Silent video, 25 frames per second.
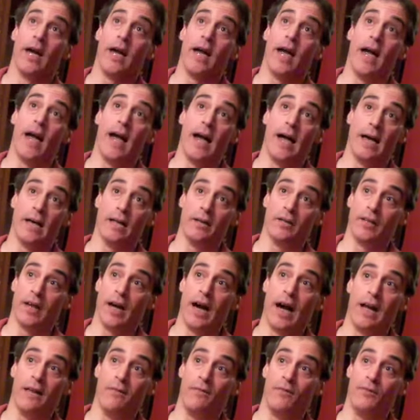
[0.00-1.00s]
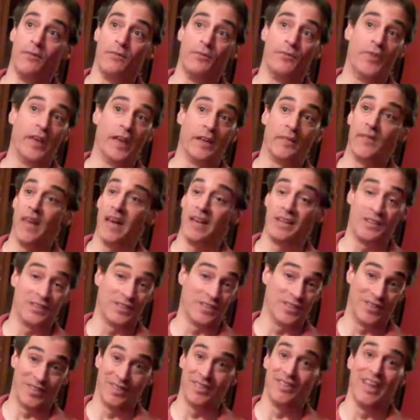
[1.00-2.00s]
And I think
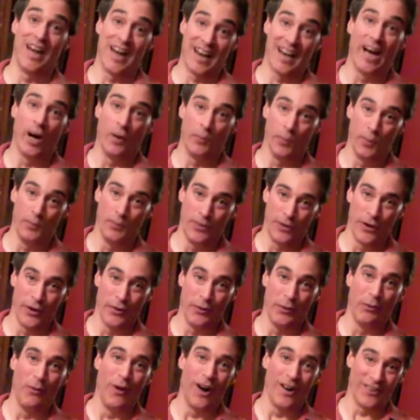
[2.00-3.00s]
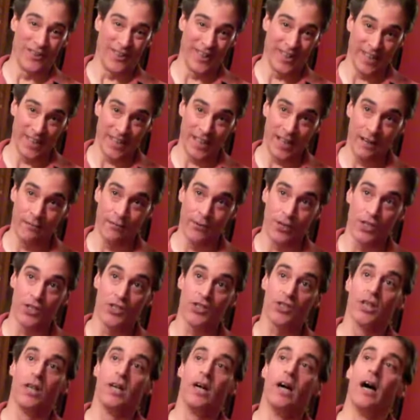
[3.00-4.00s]
that did not help him during the Watergate
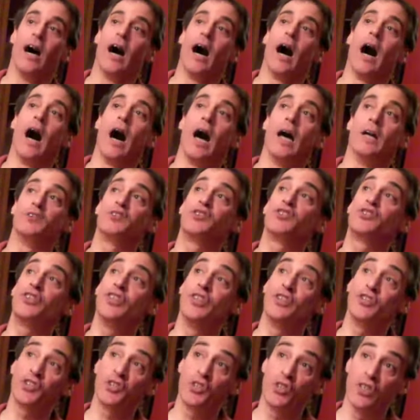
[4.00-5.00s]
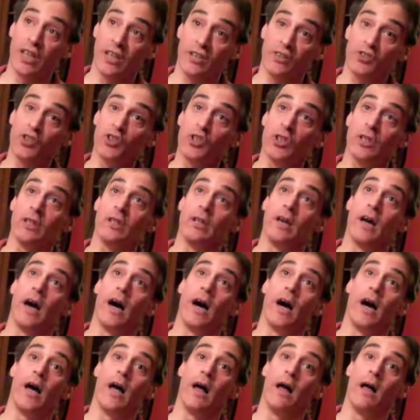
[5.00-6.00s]
coverage. Since Nixon,
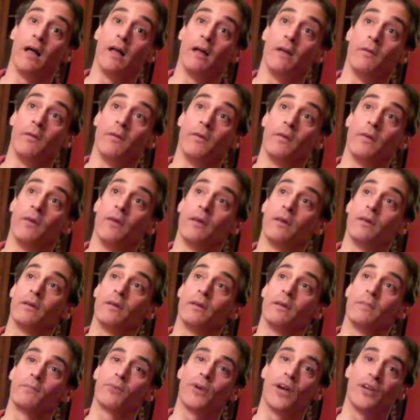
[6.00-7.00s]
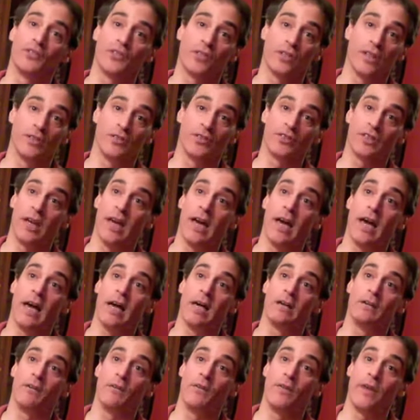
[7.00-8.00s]
presidents
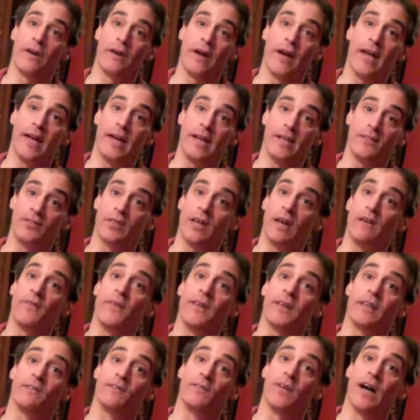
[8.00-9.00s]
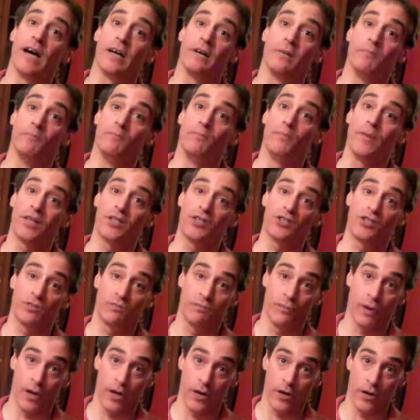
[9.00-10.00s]
and their aides, I think, have gotten much
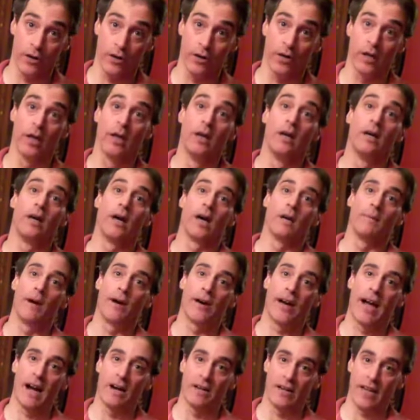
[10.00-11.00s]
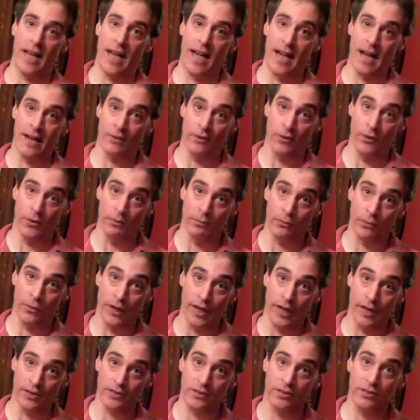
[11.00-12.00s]
smarter about how to handle the
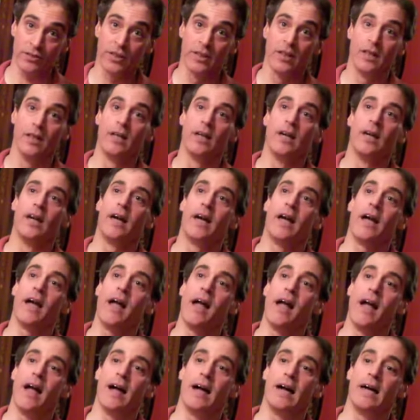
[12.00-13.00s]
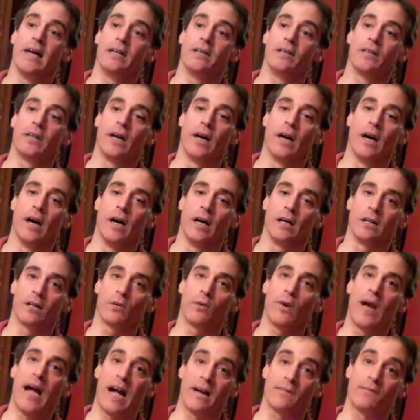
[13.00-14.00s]
press and
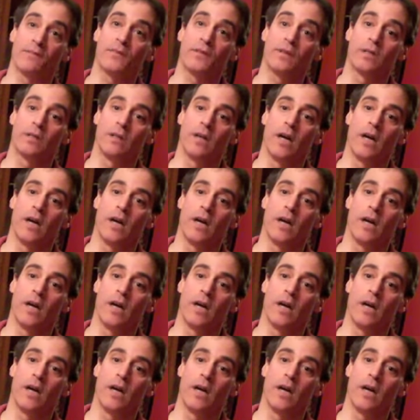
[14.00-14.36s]
craft